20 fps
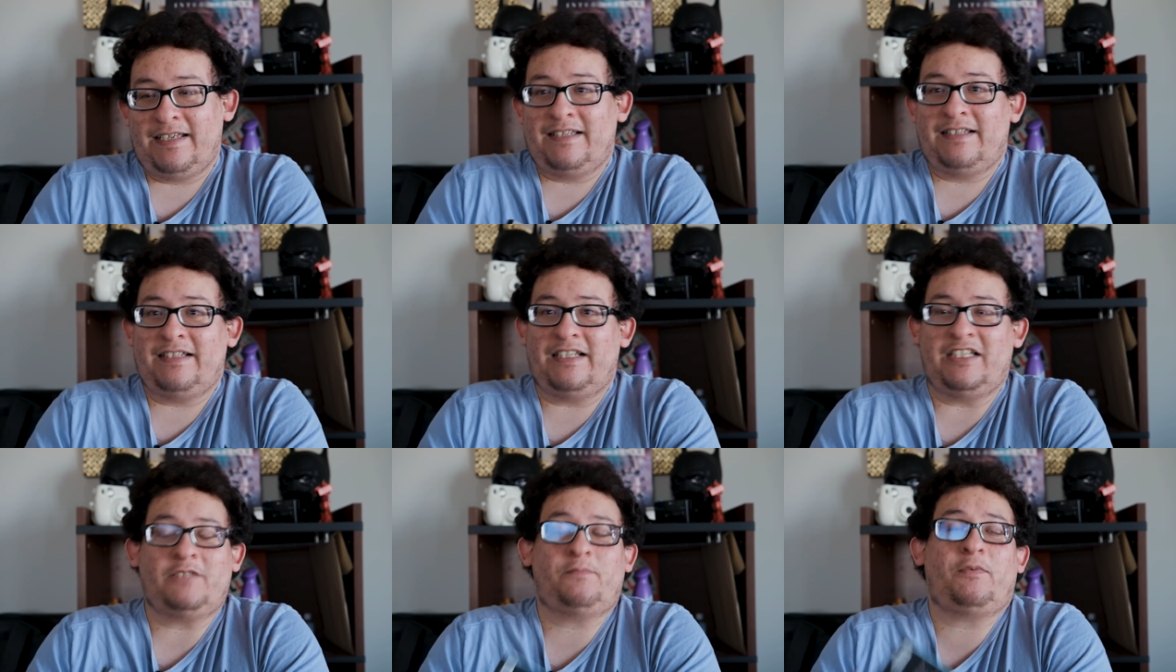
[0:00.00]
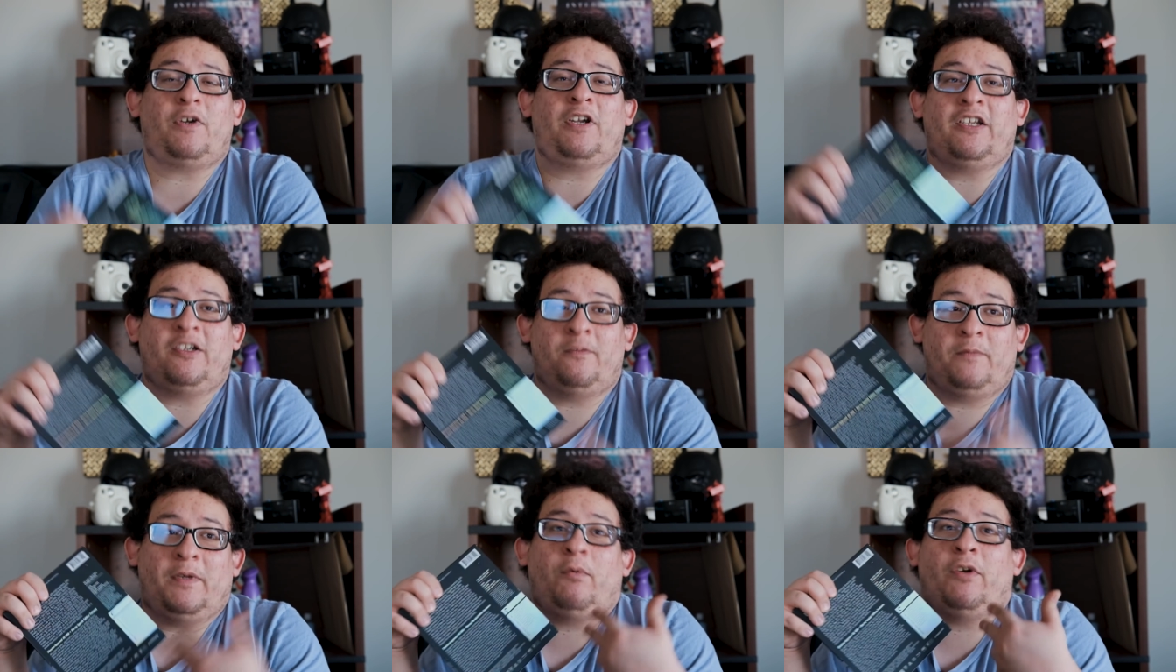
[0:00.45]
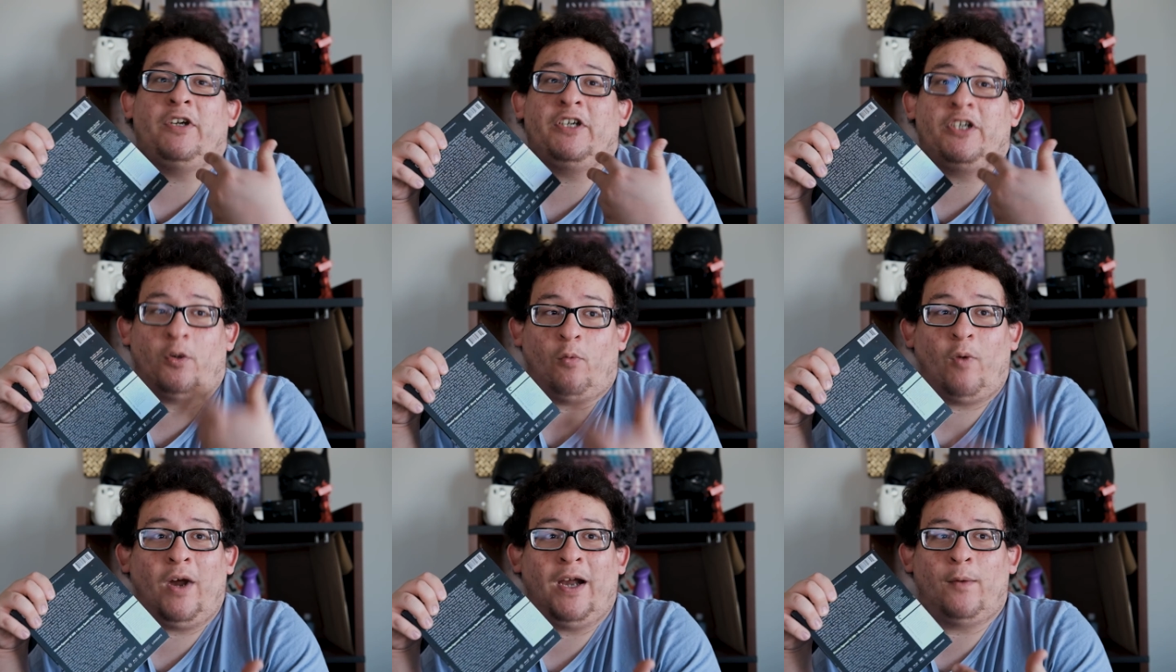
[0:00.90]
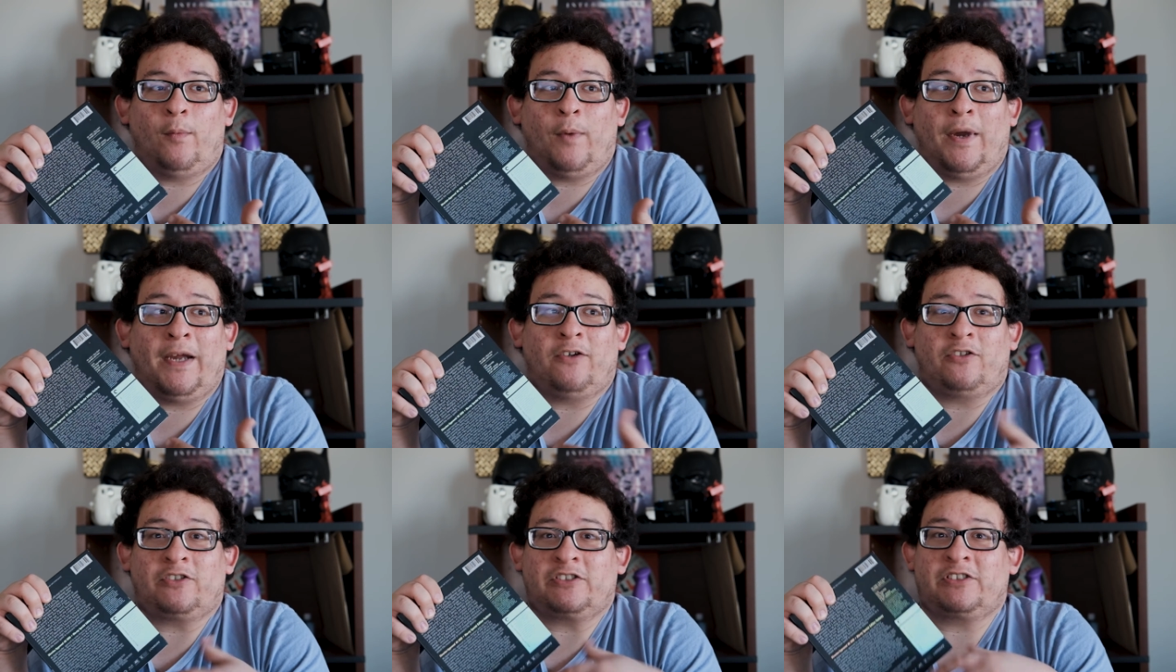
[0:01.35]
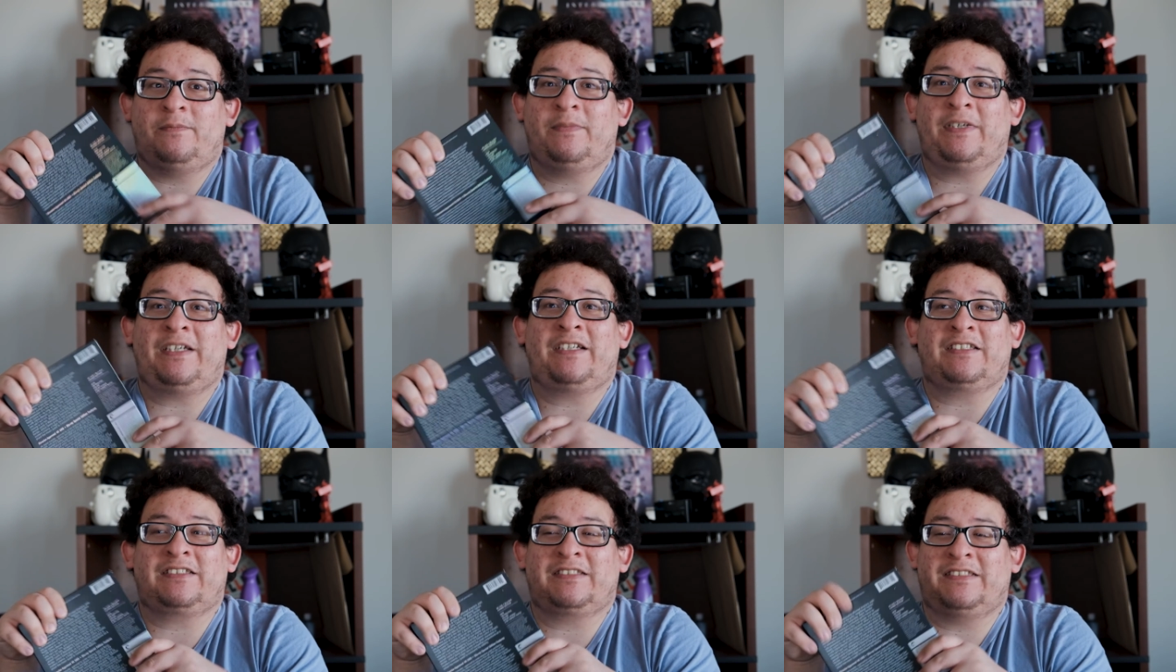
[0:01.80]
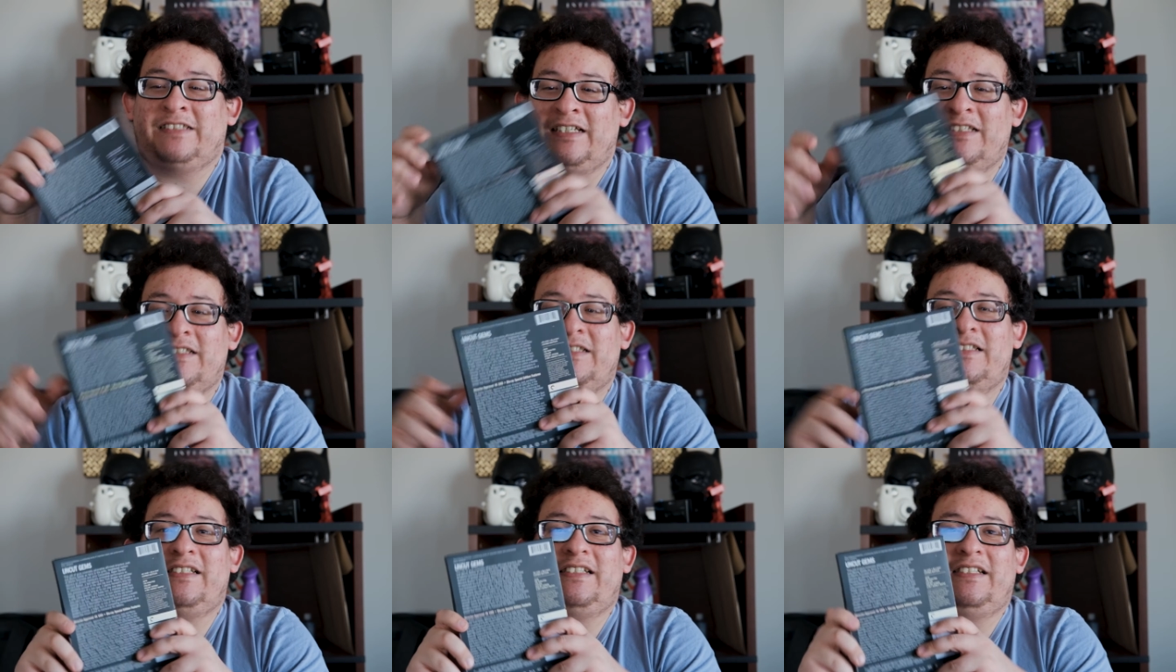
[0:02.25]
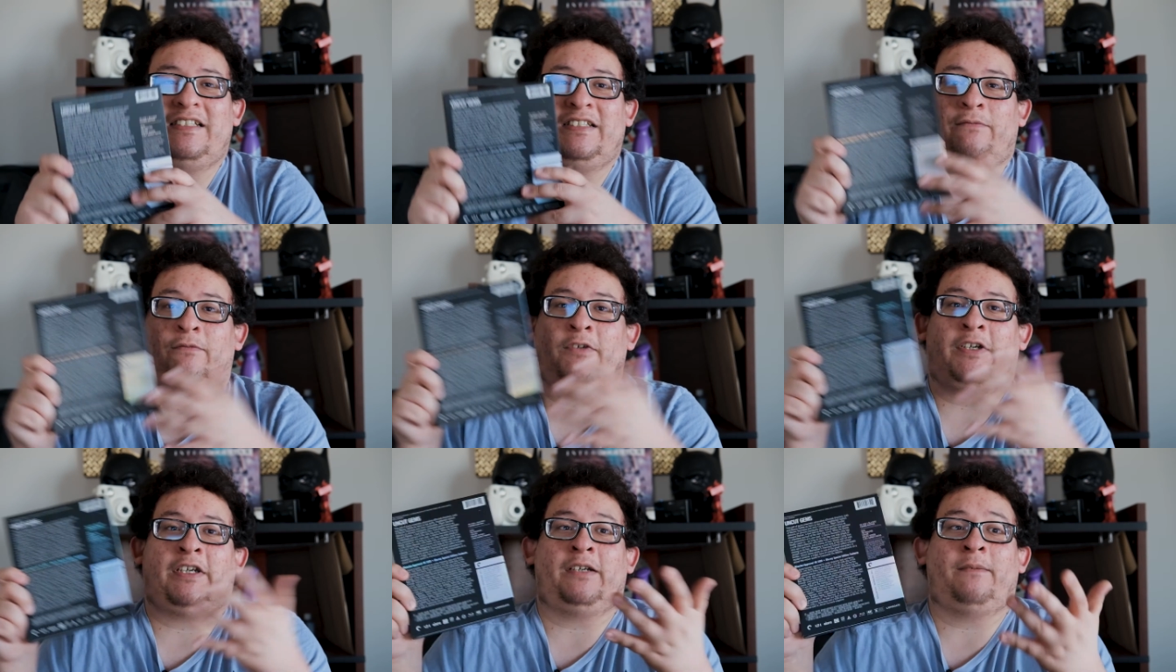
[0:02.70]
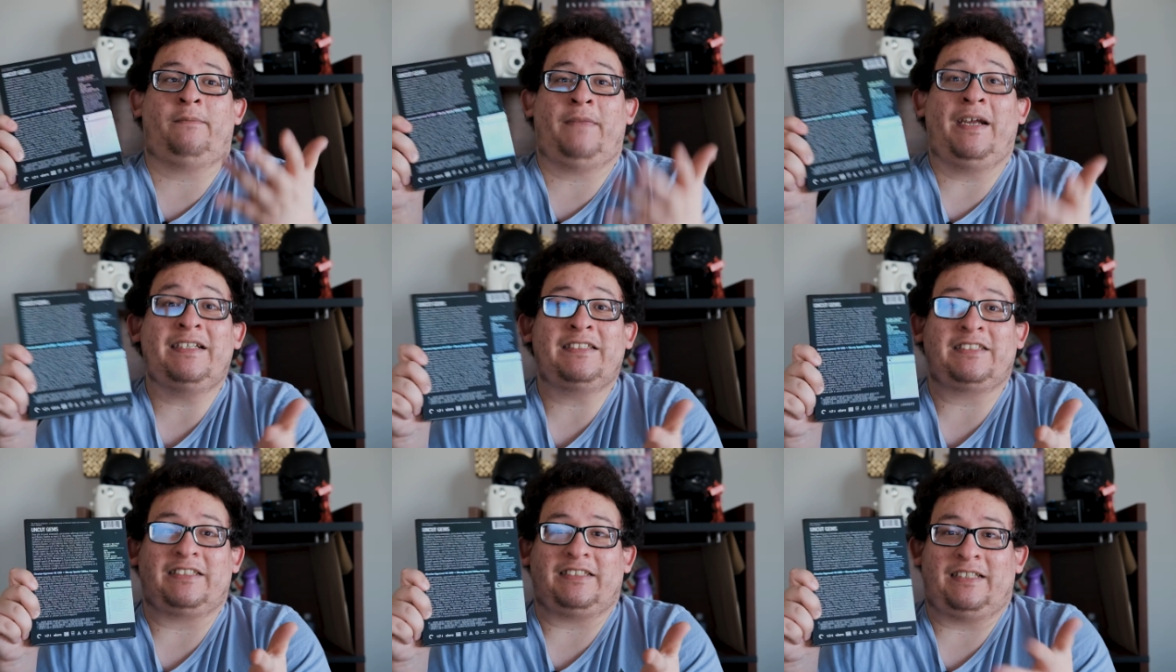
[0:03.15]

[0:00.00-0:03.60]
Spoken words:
this is probably gonna be one of your white whales, because this is freaking amazing.